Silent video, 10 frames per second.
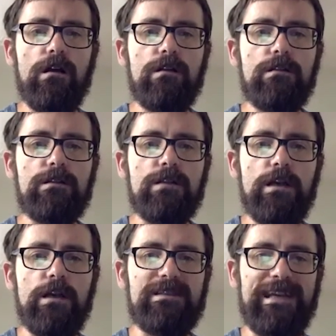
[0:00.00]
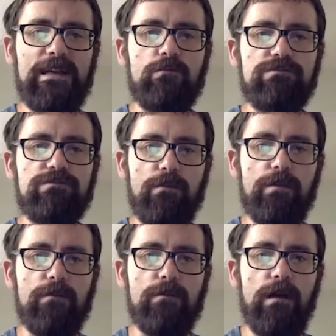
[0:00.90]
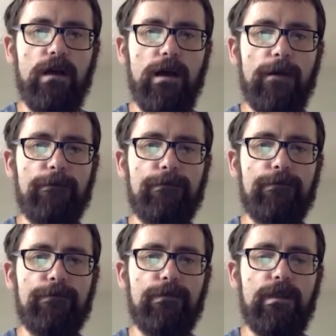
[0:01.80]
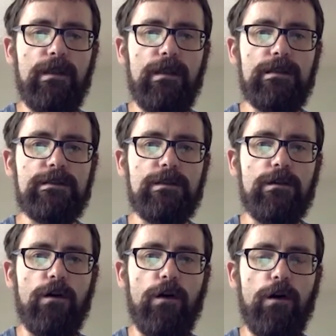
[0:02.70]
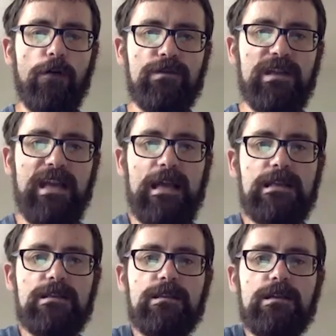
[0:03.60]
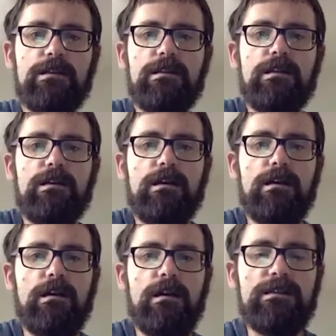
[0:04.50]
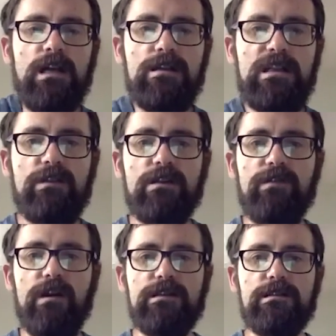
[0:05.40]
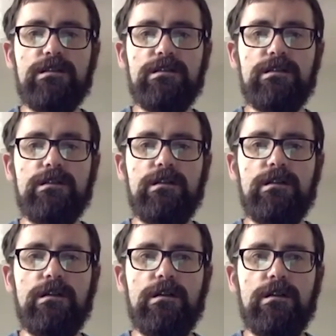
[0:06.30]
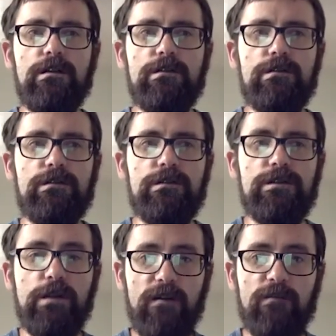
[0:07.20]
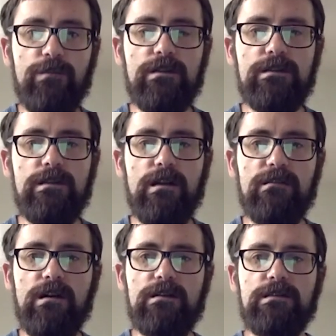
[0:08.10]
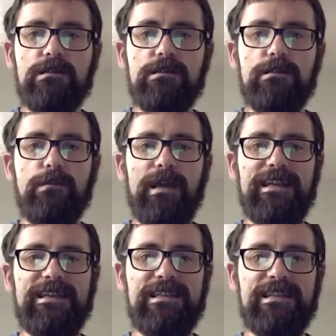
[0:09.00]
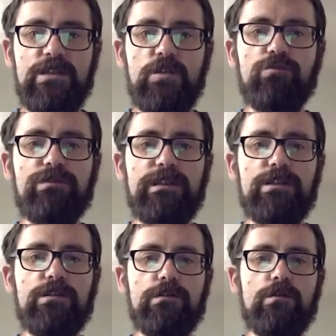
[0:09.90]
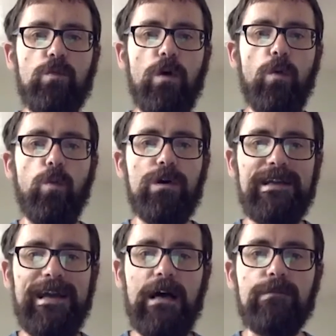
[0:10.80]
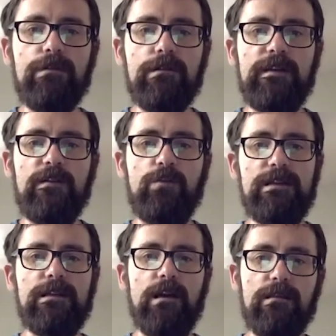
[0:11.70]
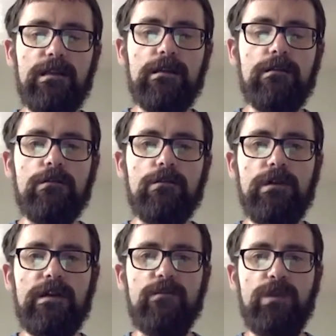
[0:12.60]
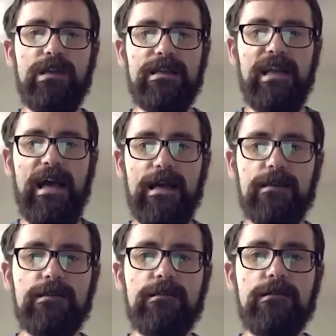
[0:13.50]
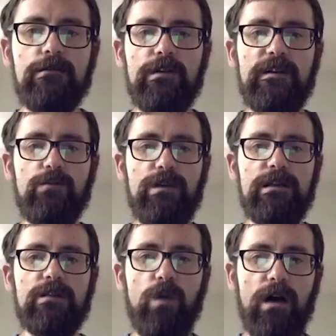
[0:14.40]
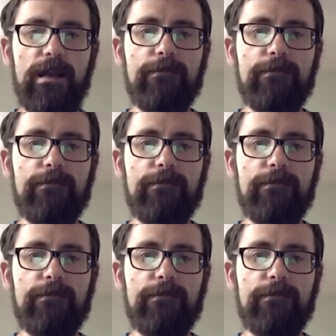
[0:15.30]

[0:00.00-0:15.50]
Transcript: To turn to a second problem, it's often the case that scientific advisors to governments are asked to make conditional predictions. What would happen if we did nothing, or if we did X, or if we did Y?